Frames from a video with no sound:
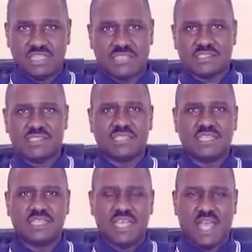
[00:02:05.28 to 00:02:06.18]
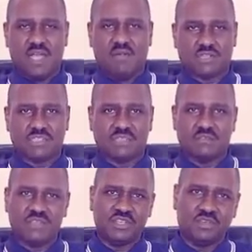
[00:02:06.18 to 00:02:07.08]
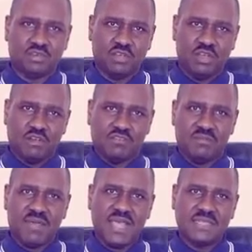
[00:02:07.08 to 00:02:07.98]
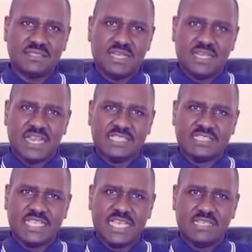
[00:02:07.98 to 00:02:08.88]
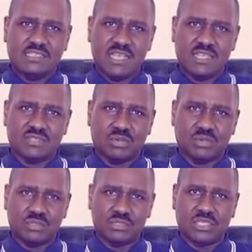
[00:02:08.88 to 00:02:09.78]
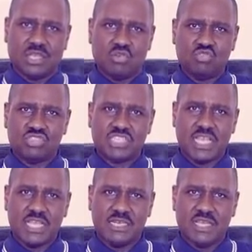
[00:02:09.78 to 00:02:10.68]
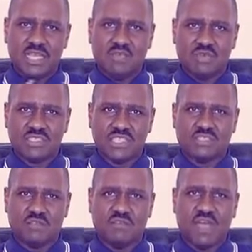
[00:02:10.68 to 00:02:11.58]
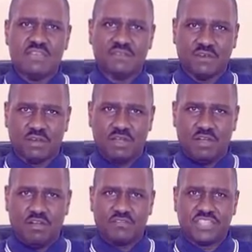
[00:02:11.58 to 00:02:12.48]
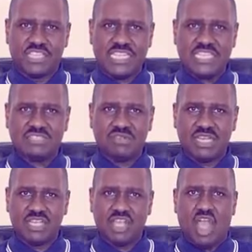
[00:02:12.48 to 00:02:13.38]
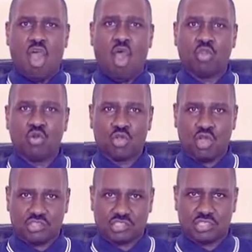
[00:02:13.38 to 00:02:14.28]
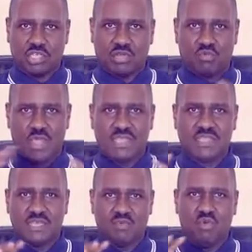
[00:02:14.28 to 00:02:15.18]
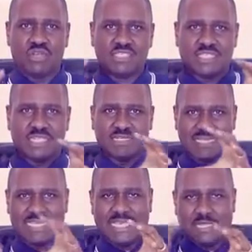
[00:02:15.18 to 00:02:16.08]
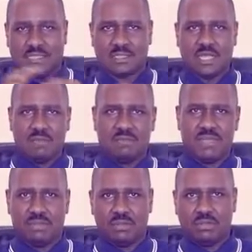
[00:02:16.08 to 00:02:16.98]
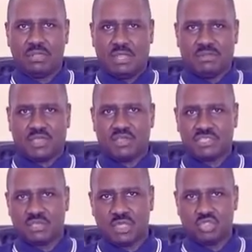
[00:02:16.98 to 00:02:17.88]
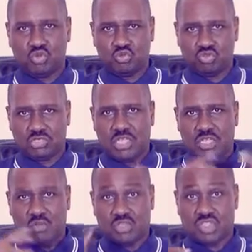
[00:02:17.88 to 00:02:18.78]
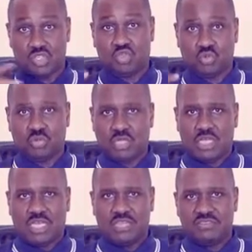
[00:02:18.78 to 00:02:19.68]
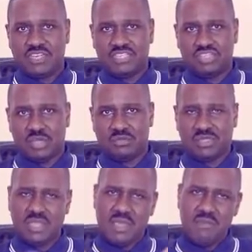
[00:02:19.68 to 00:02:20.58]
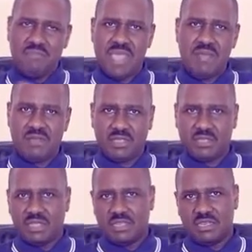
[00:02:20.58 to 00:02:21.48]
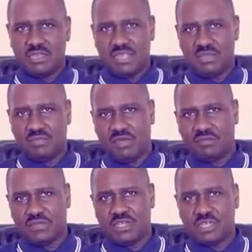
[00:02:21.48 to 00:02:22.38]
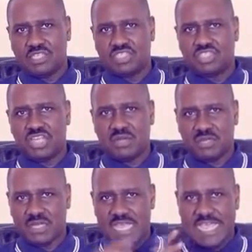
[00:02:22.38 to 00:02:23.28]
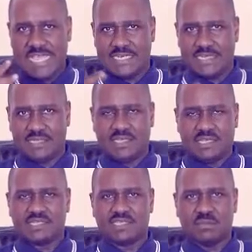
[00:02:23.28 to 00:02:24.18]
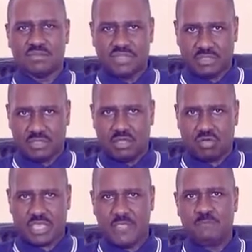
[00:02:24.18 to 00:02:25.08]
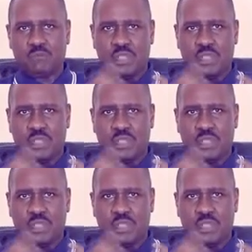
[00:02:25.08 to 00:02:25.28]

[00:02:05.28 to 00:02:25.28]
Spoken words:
Yesterday, I watched the video of a man, 98 years old, who said he was a survivor of the Israeli Holocaust, where they wanted to kill people because they were Jews. He was a Jew living in Germany, bearing the name of a German, Eddie something, okay?